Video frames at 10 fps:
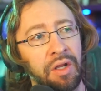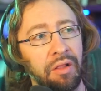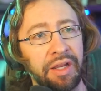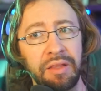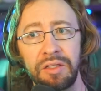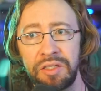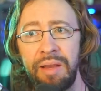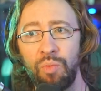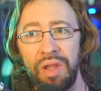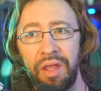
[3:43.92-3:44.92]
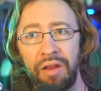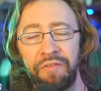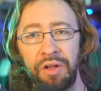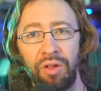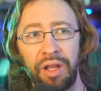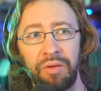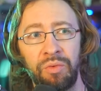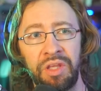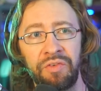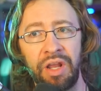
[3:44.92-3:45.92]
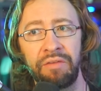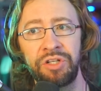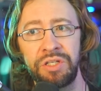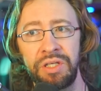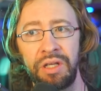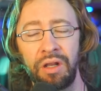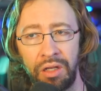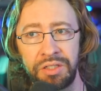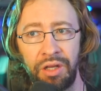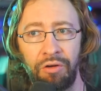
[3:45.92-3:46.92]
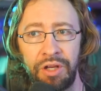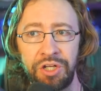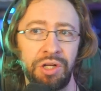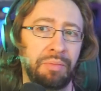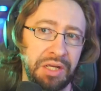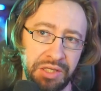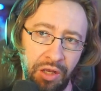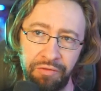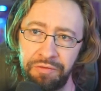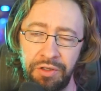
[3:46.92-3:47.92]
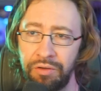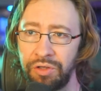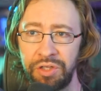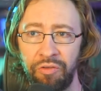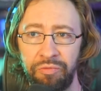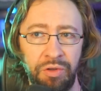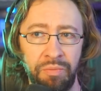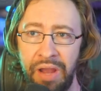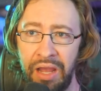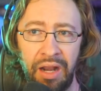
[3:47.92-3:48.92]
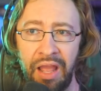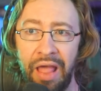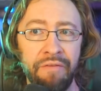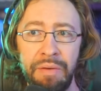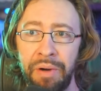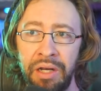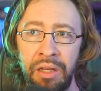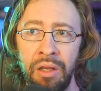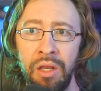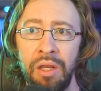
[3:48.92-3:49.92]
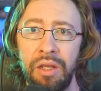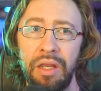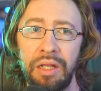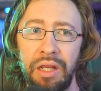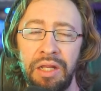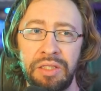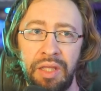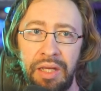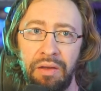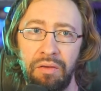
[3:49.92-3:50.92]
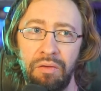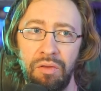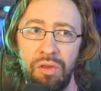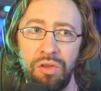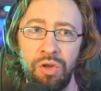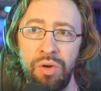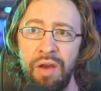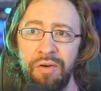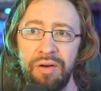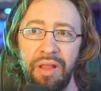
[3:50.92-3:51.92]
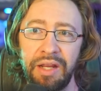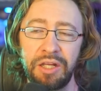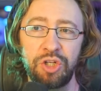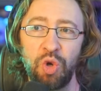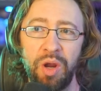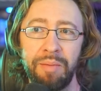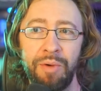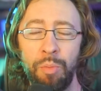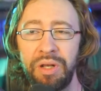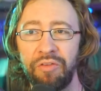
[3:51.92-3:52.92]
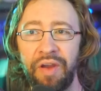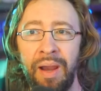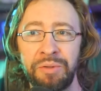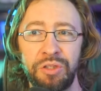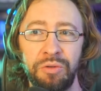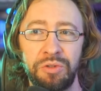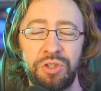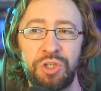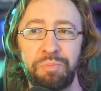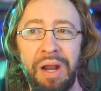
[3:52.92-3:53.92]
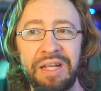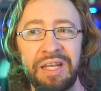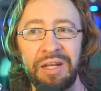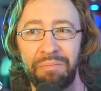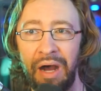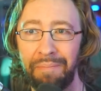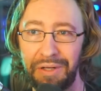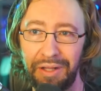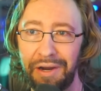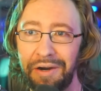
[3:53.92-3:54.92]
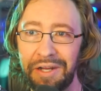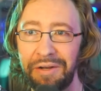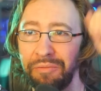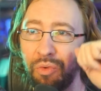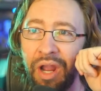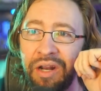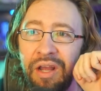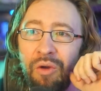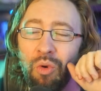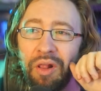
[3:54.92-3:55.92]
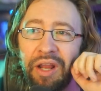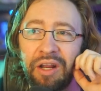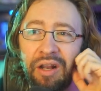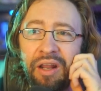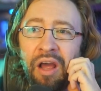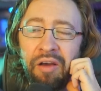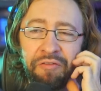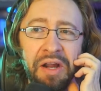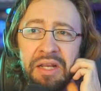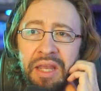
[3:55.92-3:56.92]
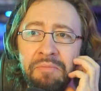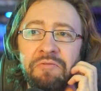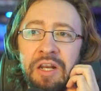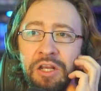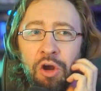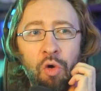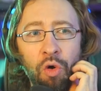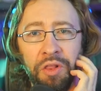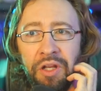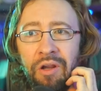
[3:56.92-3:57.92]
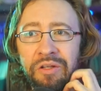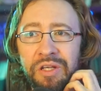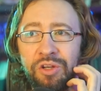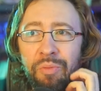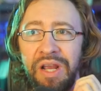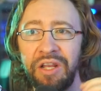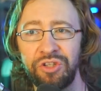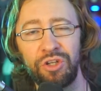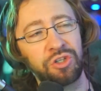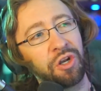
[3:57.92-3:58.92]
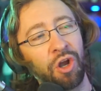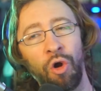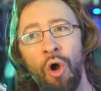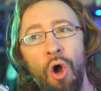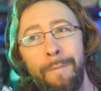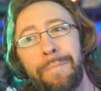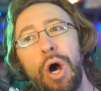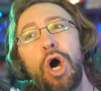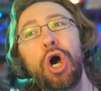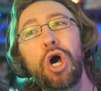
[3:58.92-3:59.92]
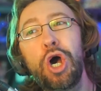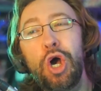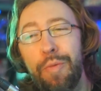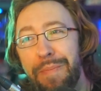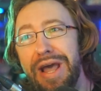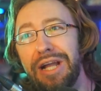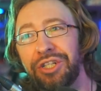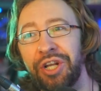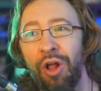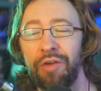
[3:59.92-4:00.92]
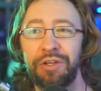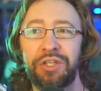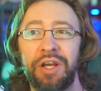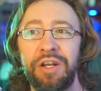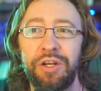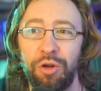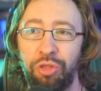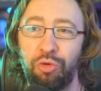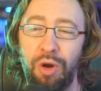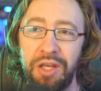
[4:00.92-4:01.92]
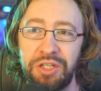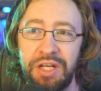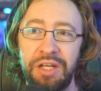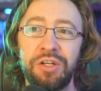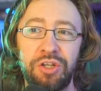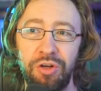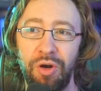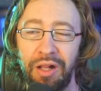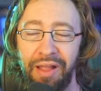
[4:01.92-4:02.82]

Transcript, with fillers: Like in the same way that I feel like with even FGC content creation, myself, y- yourself, you, Matt, everybody, it, it's like you never like enjoy a moment of absolute spiking popularity, right? Where like a, a, fighting game video or the content you make isn't just going to go boom bitch!" And all of a sudden, you're thrust into a